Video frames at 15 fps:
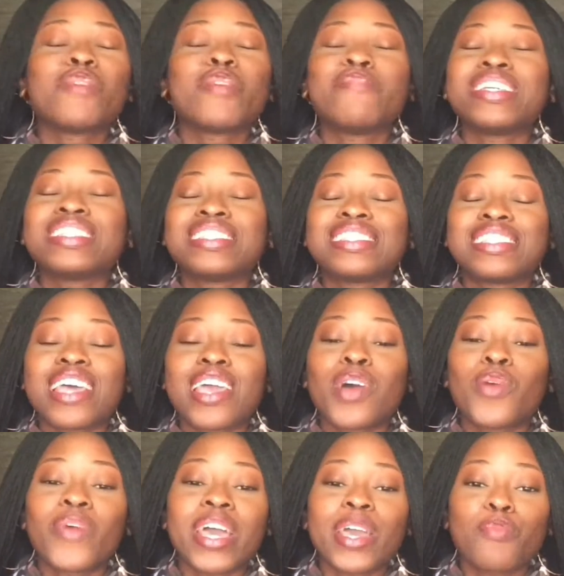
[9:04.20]
my best to stay
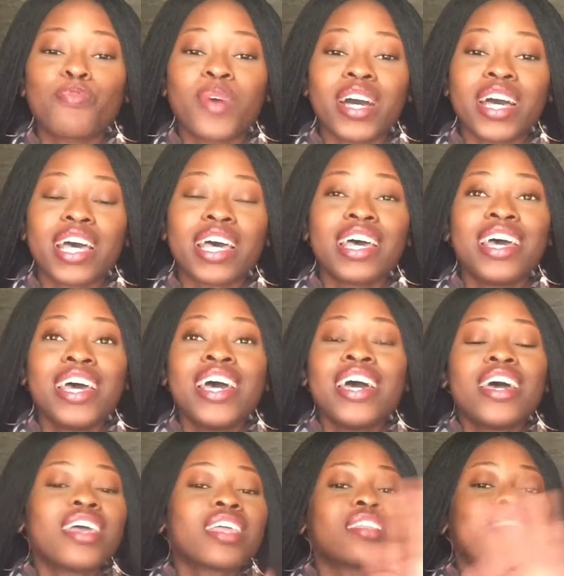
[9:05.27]
awake, but
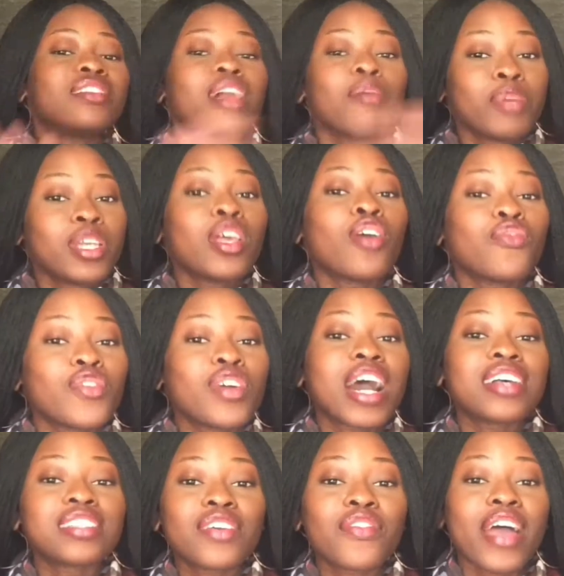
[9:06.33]
let me know if you
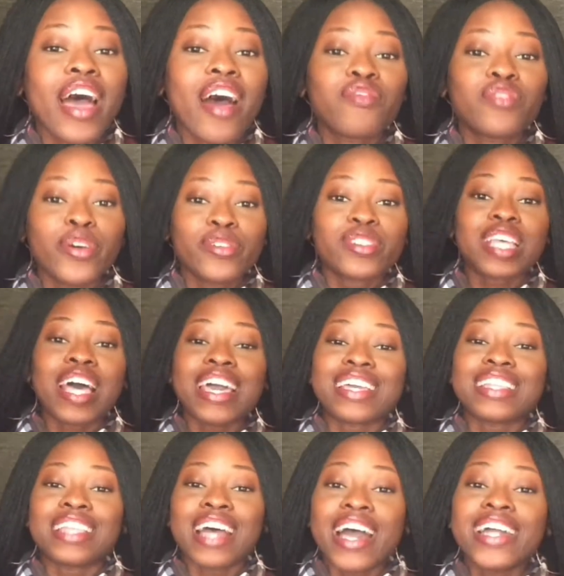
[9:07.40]
guys ever have those like
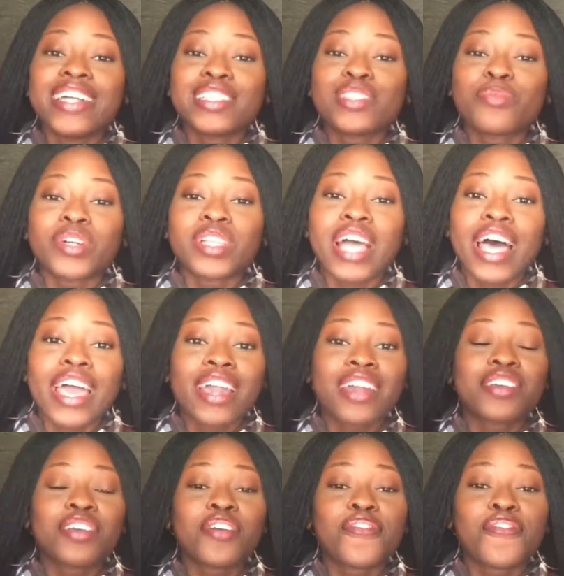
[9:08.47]
nights where
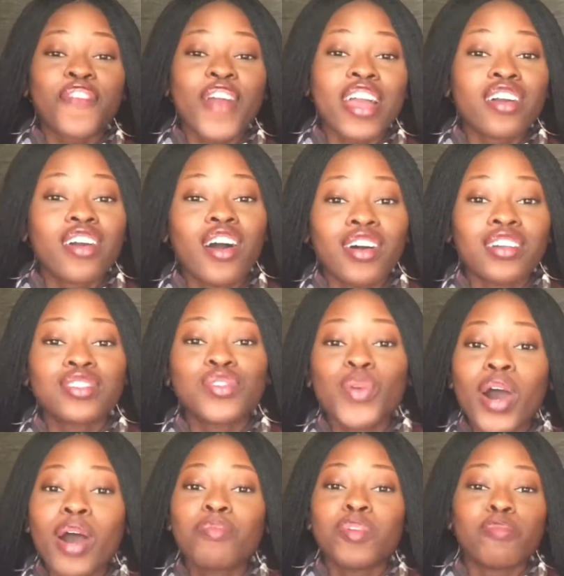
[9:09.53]
like your friend calls you
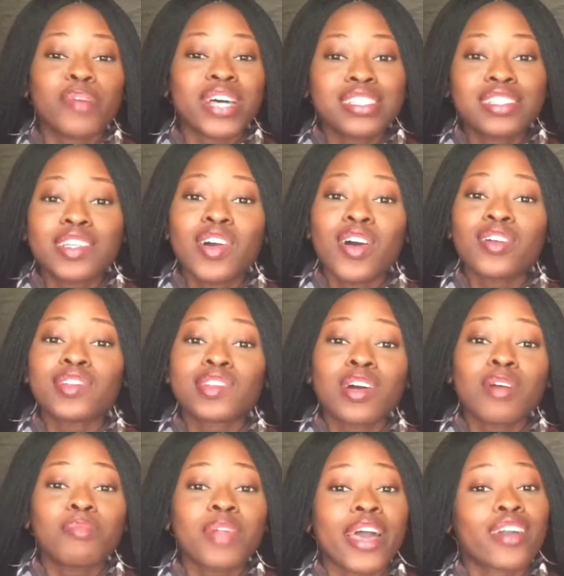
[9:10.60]
up, your bestie calls you
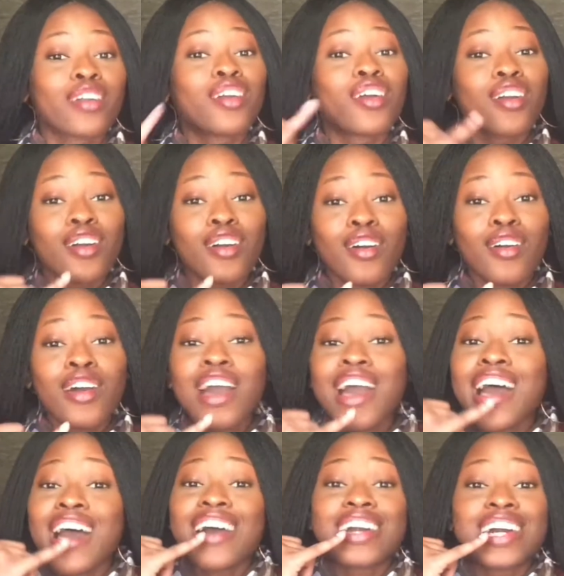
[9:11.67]
up, like, girl,
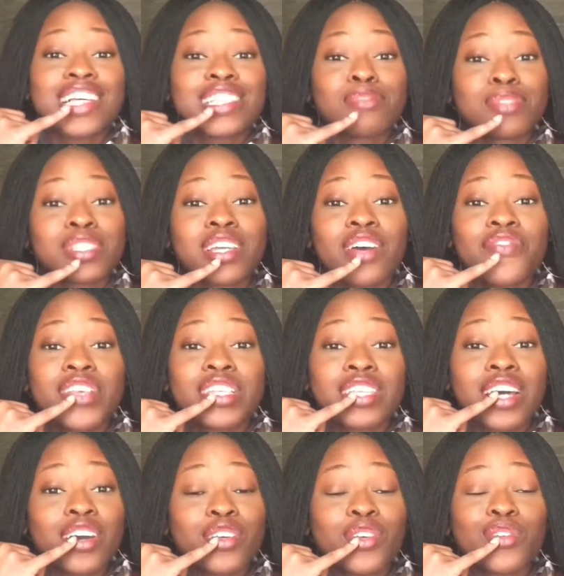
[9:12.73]
I got some stuff to
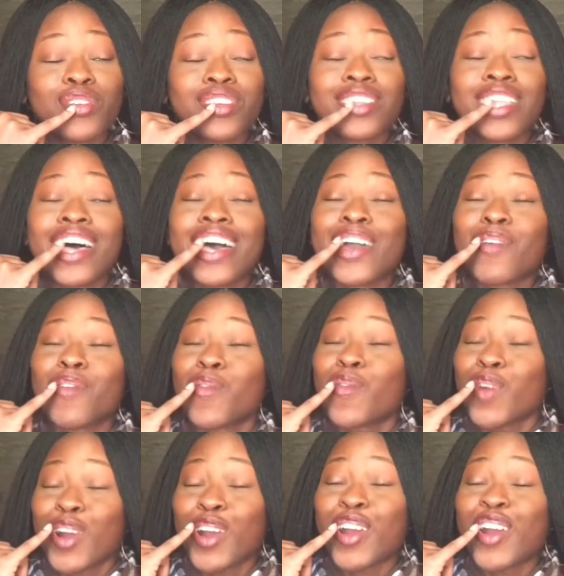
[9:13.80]
tell you, and you're like,
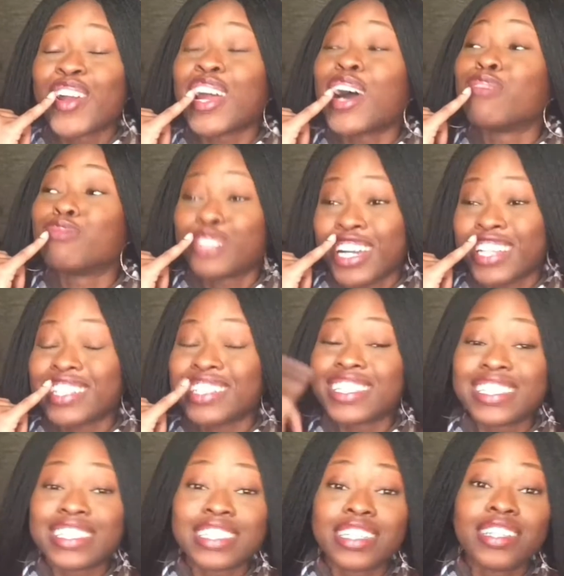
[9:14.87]
word, I'm trying to
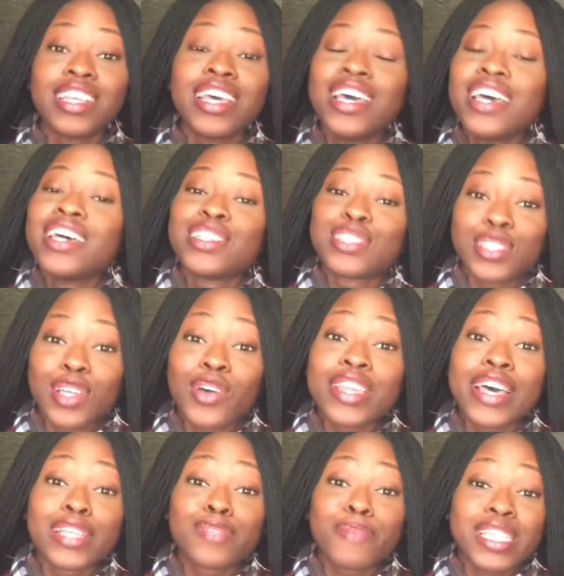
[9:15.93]
listen. So
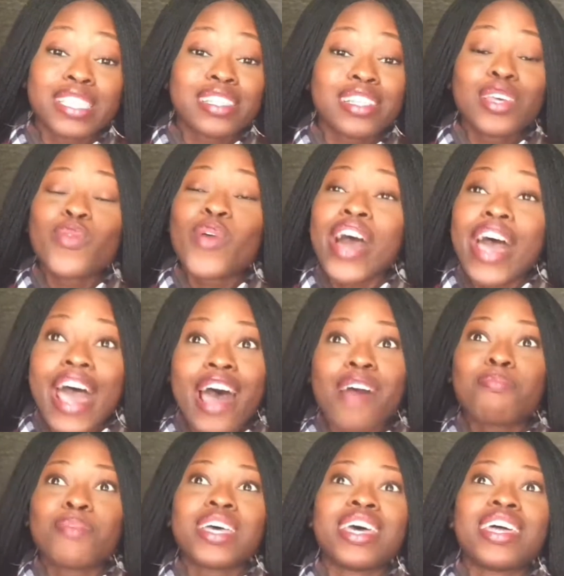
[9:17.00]
that's basically what
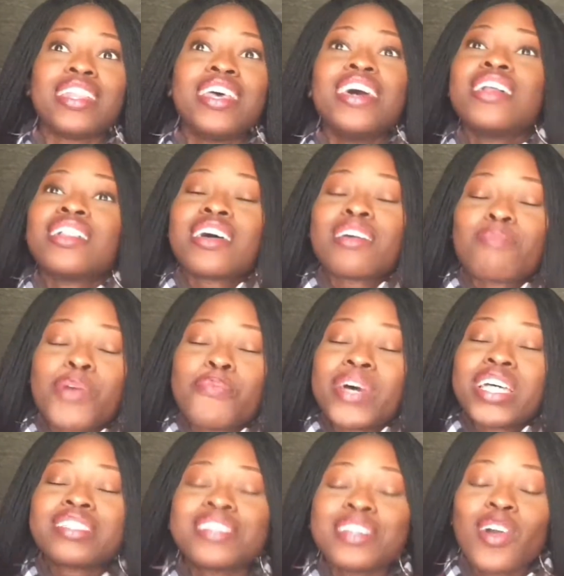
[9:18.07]
happened. Like, my
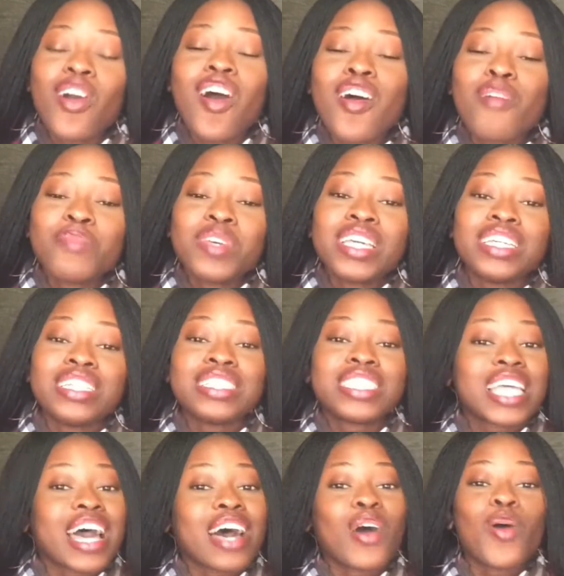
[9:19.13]
bestie called me, she
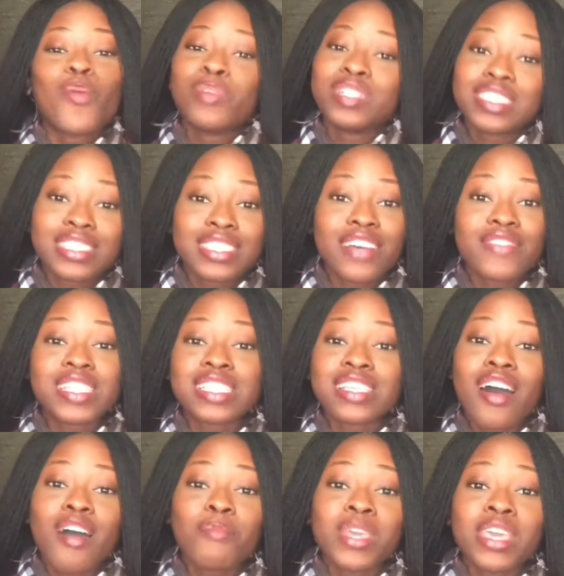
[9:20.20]
had a whole bunch of stuff to
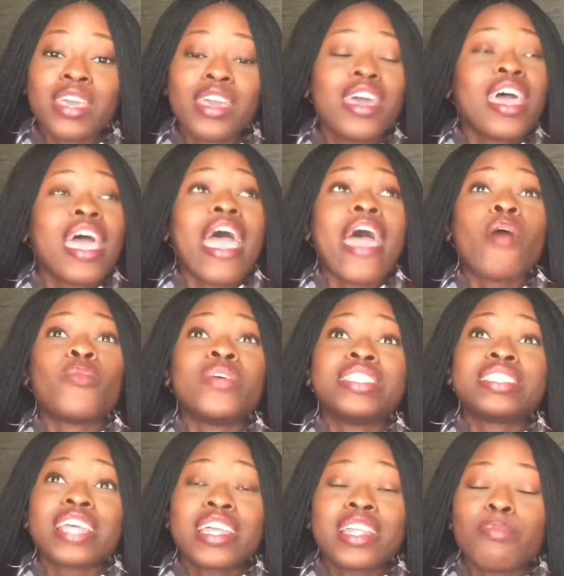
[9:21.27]
tell me, and we
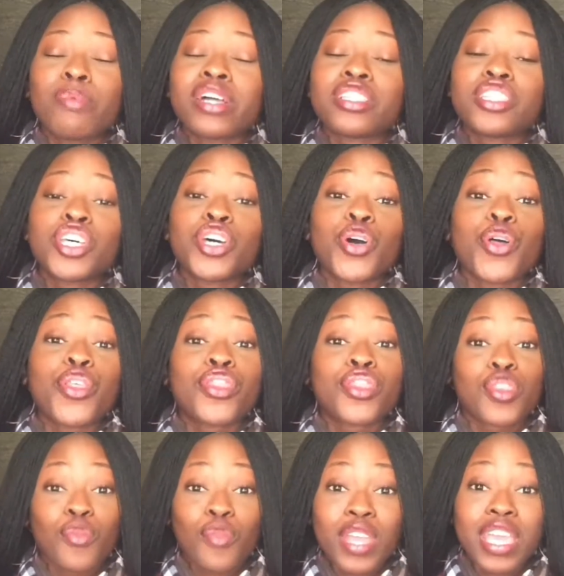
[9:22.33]
stayed up until
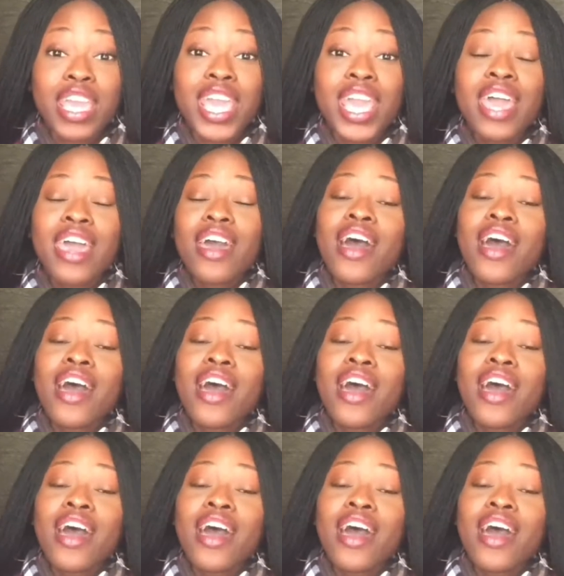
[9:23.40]
3.